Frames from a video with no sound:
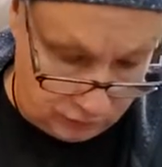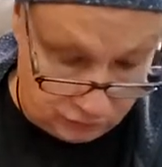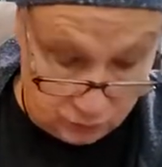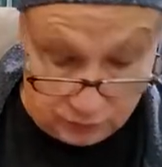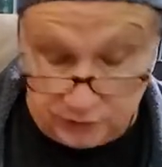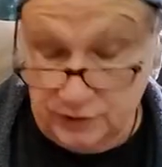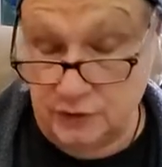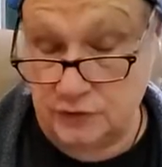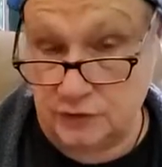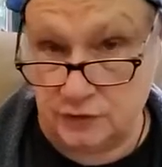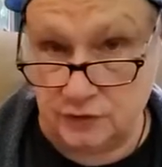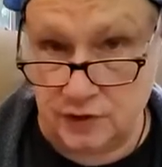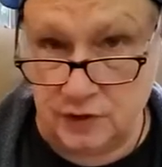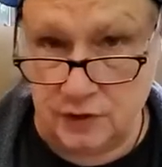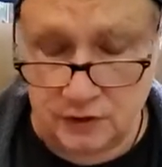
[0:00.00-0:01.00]
strategic
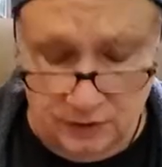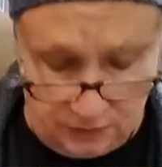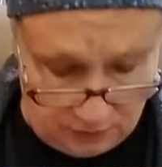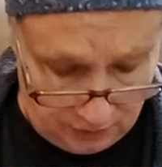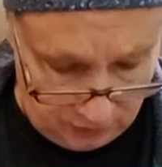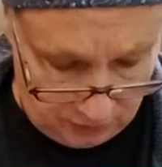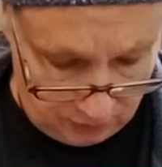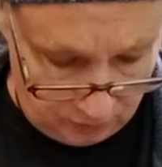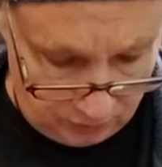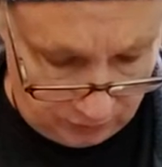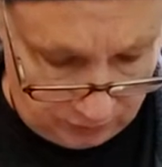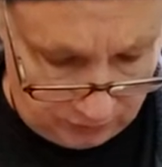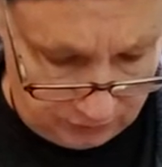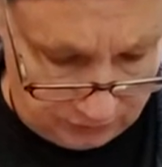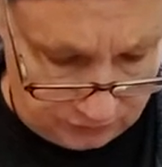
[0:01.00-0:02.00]
thinking,
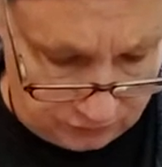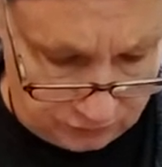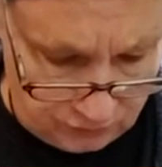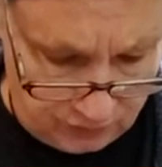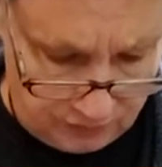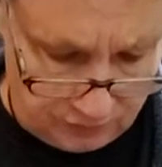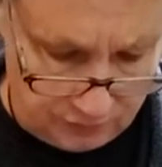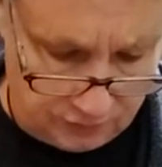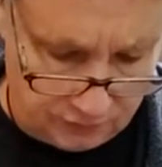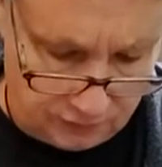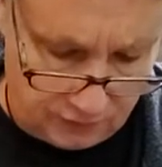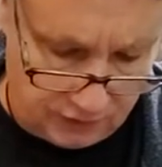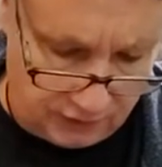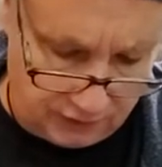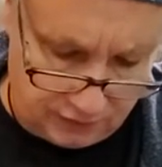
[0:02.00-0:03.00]
but it's trying to
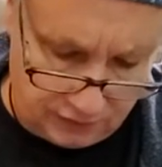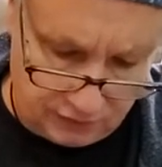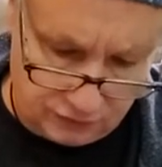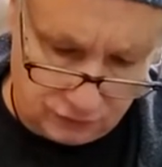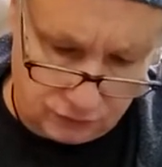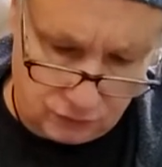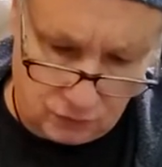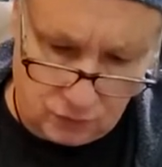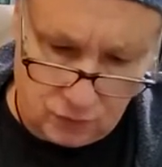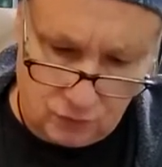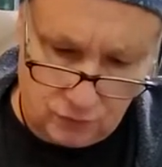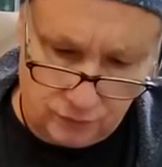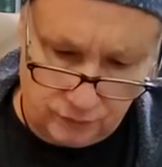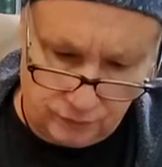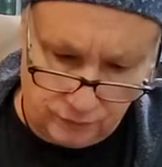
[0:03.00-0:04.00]
like
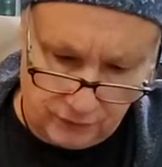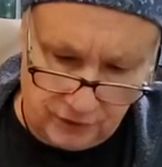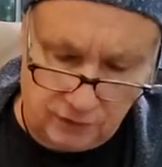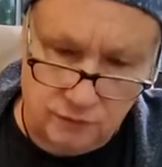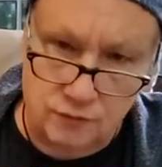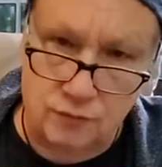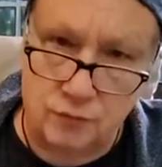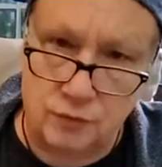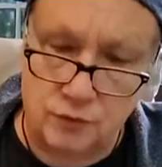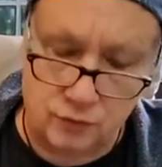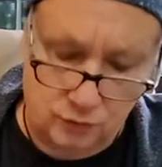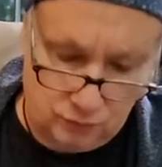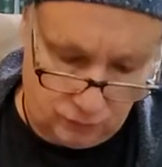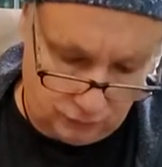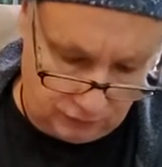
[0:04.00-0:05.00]
control and think
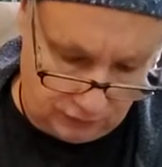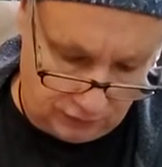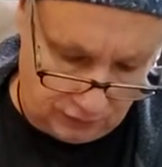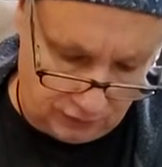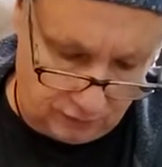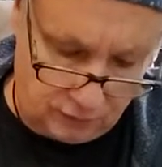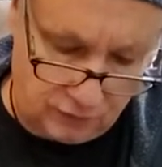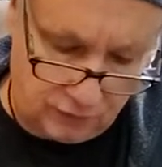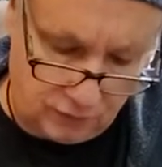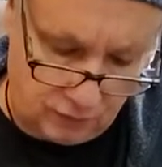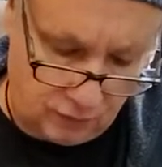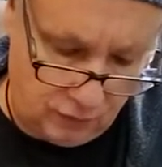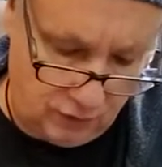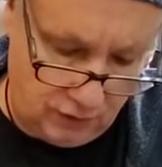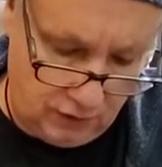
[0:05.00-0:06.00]
through and get, you
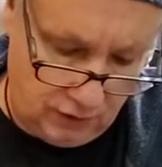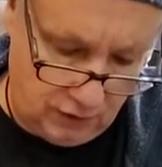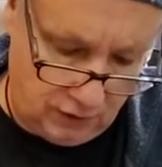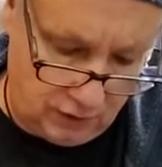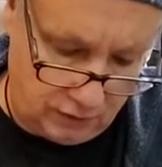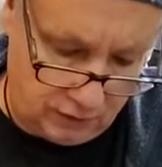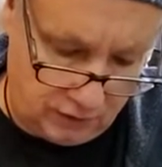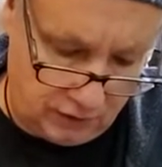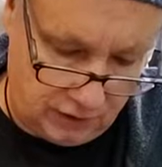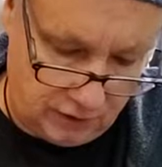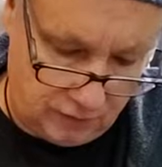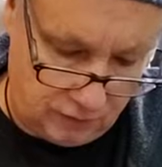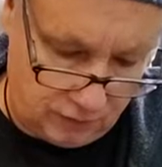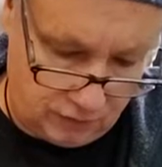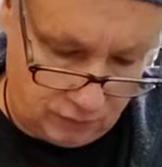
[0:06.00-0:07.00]
know,
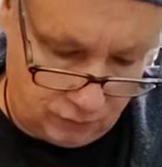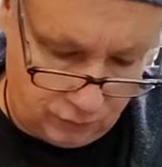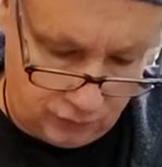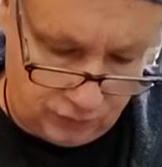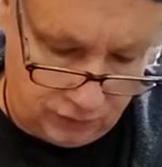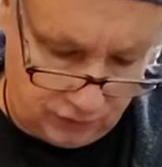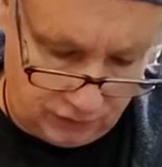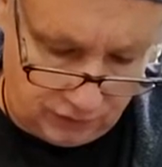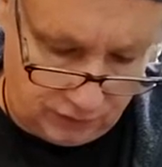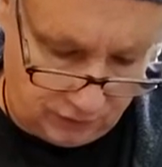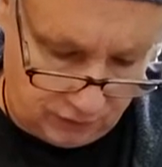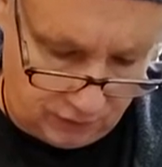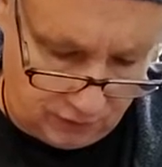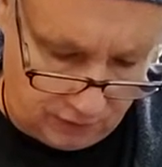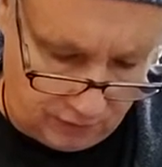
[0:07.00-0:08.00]
and really
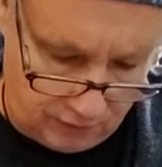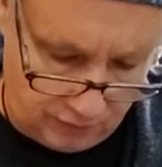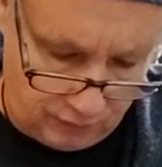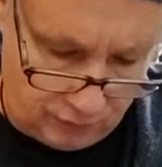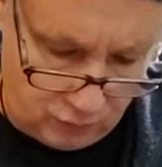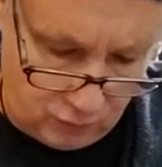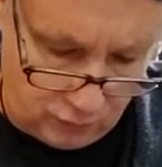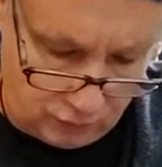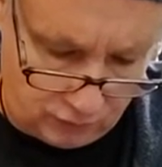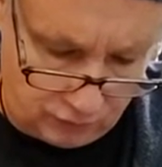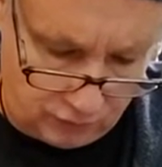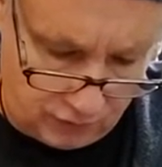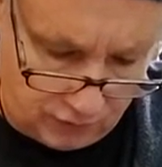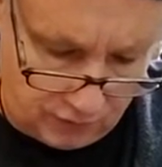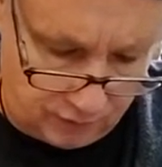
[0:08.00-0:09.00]

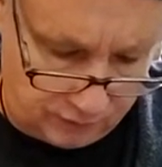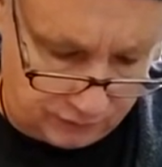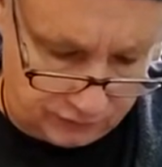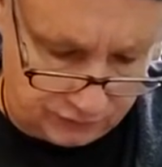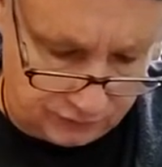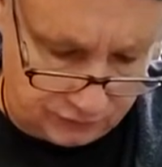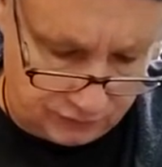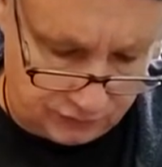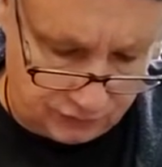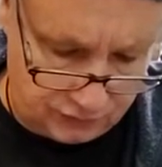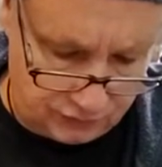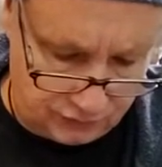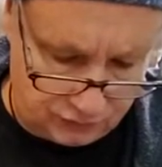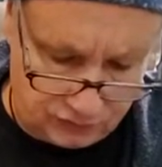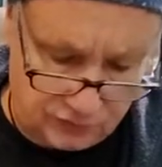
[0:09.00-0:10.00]
important comes, you
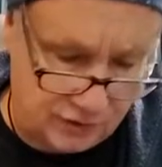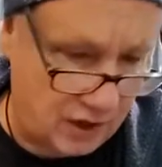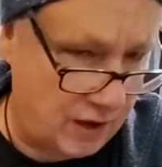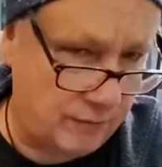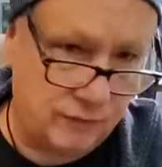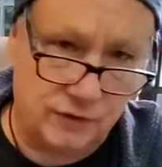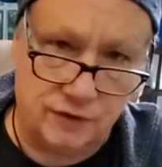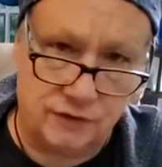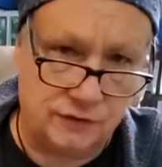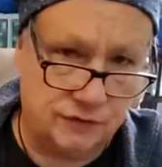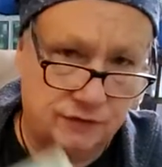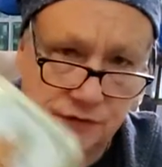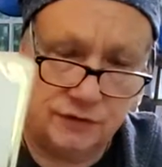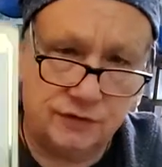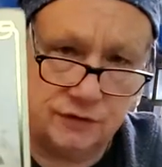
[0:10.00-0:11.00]
just stop this.
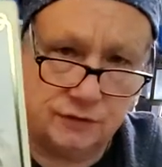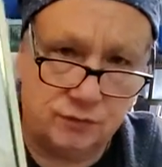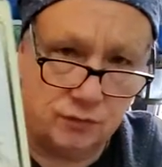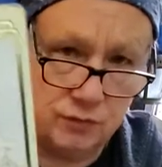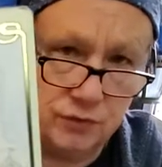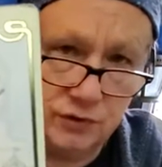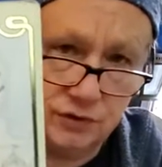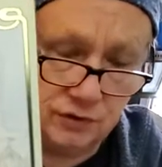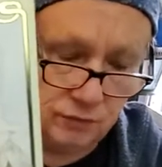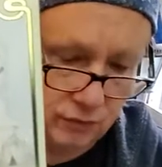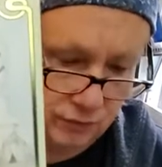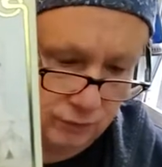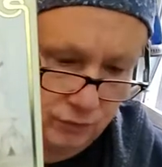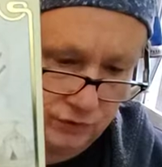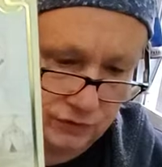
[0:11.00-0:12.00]
This is really
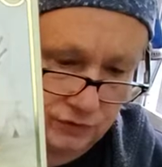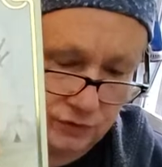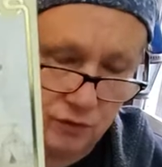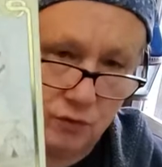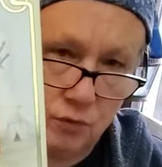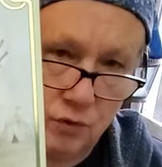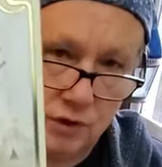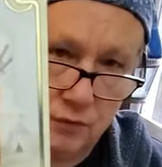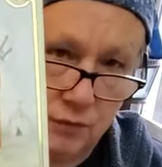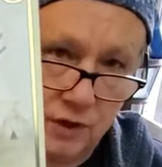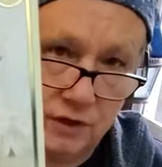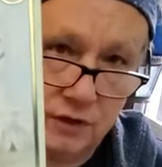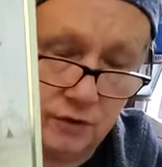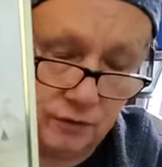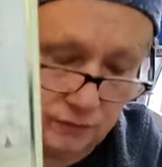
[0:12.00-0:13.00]
what you don't want
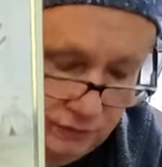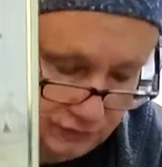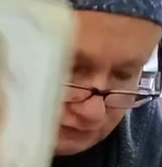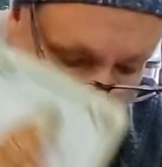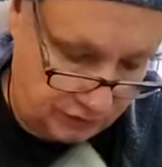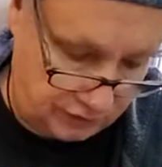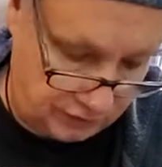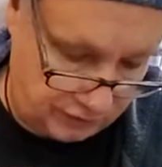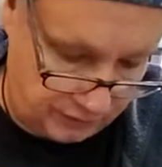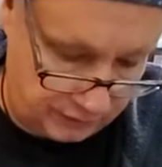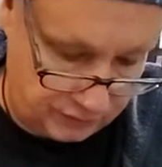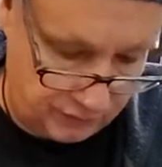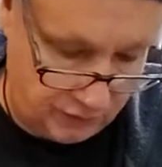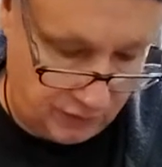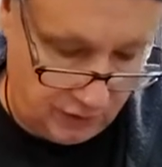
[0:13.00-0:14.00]
right here in this eclipse.
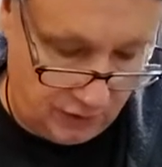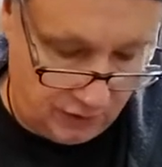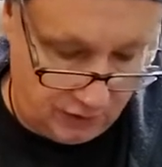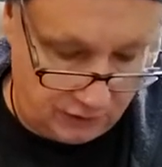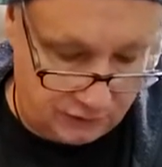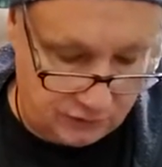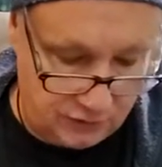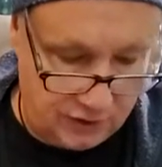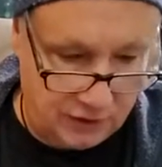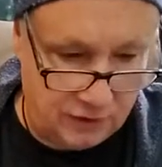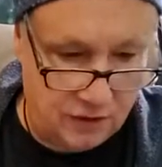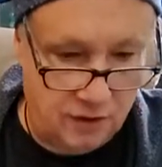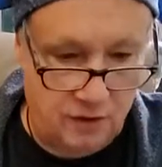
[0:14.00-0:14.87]
It's like,